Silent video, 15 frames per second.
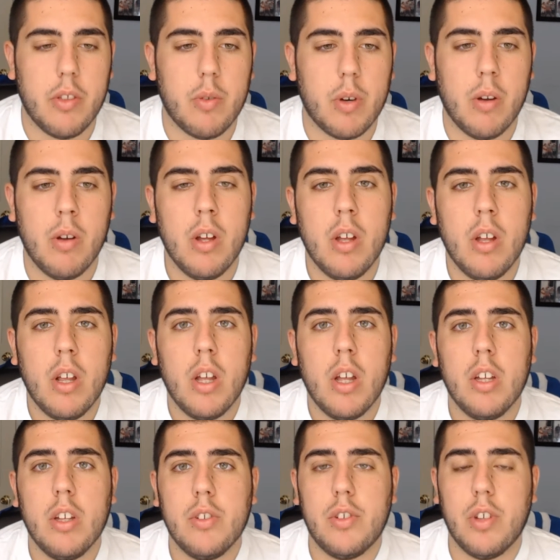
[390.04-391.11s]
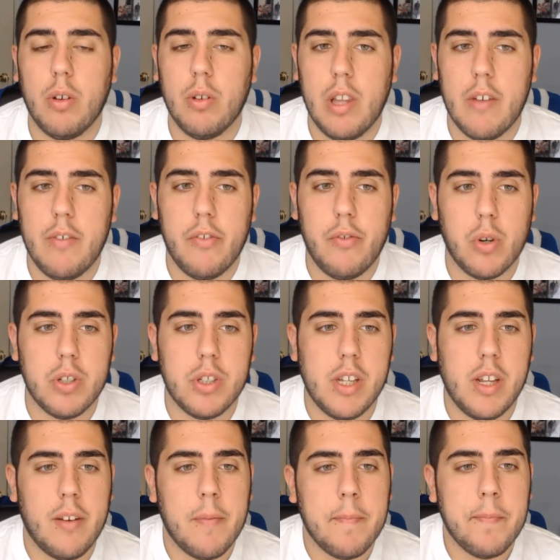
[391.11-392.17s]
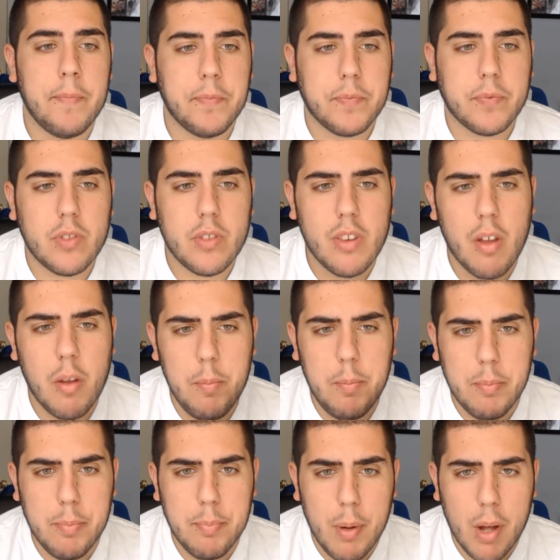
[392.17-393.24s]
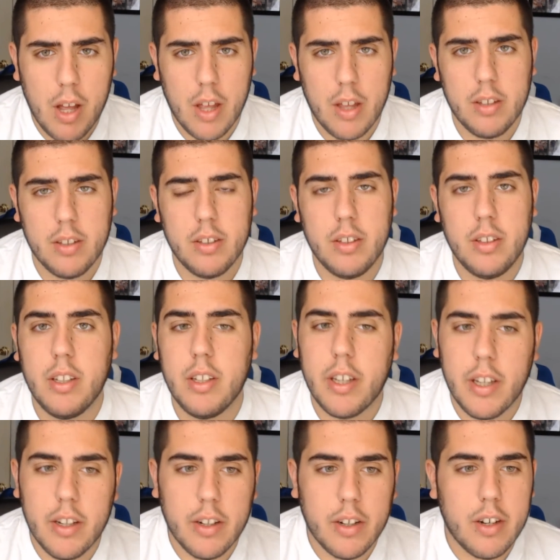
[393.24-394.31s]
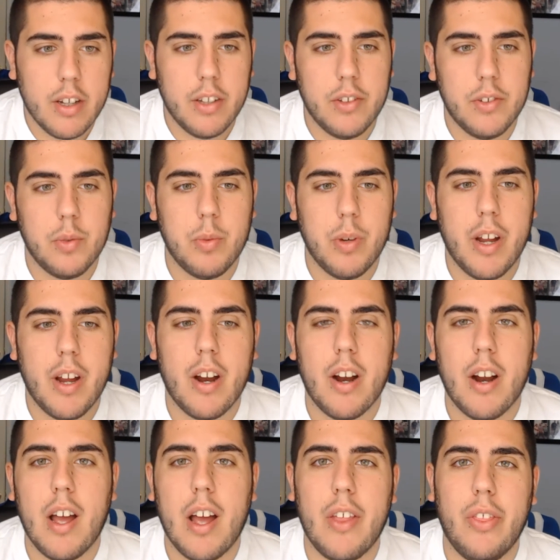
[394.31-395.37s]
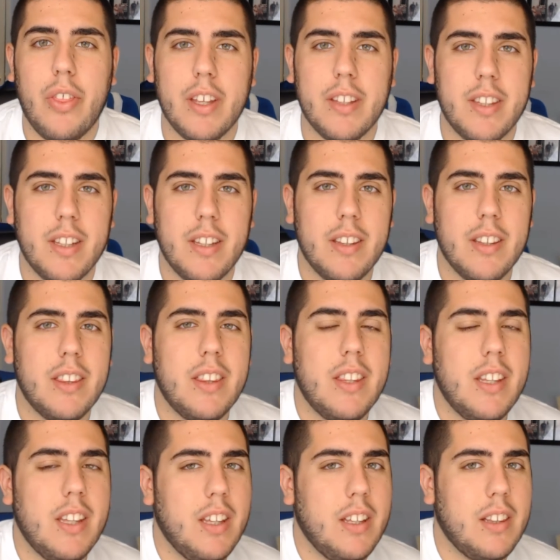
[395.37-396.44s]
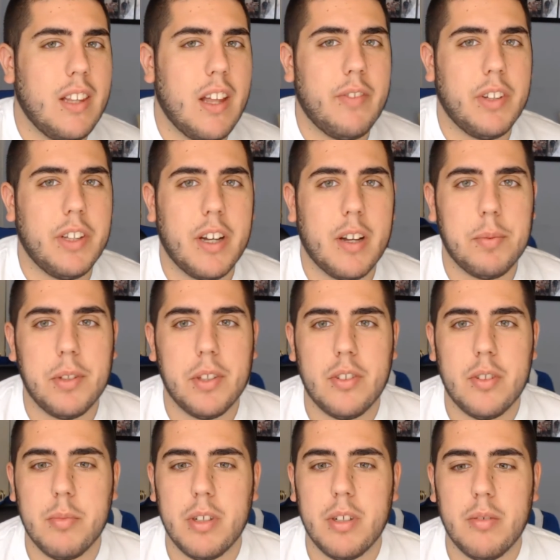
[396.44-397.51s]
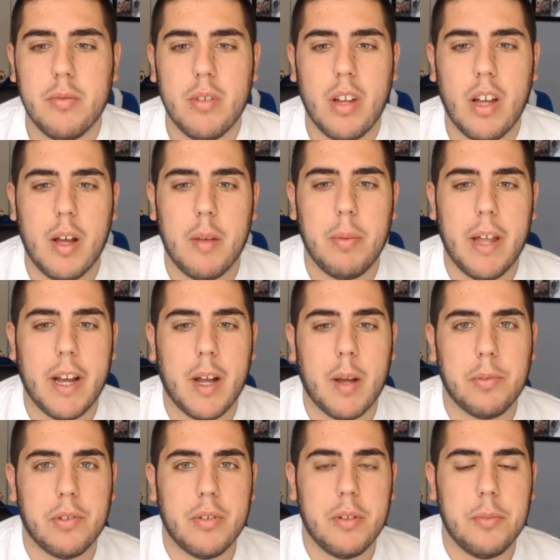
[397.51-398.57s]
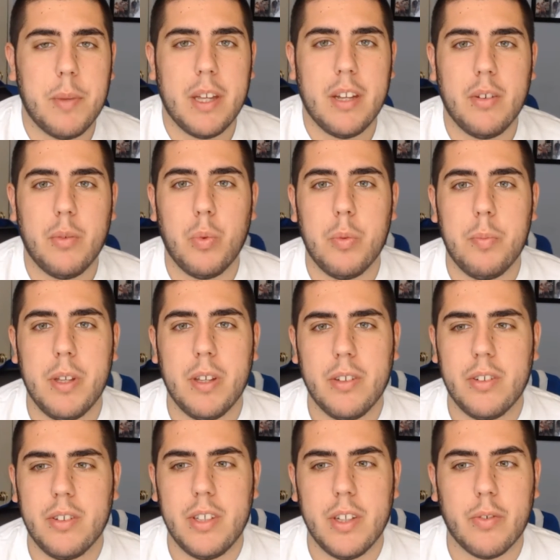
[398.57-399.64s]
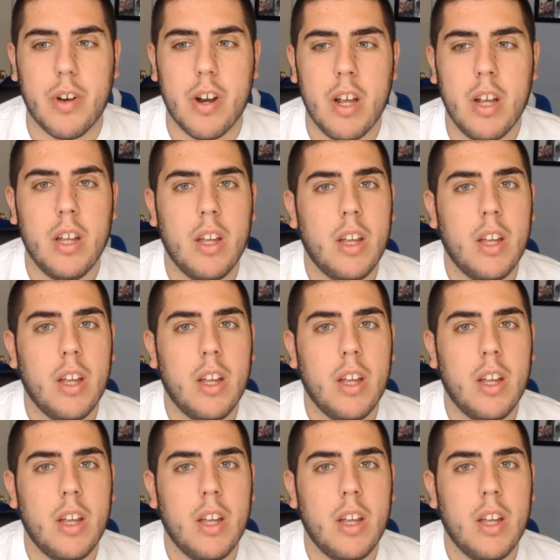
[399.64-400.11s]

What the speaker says: through. So level 14. But here is where I think that the leveling up system in Black Ops 3 beta will be a little different.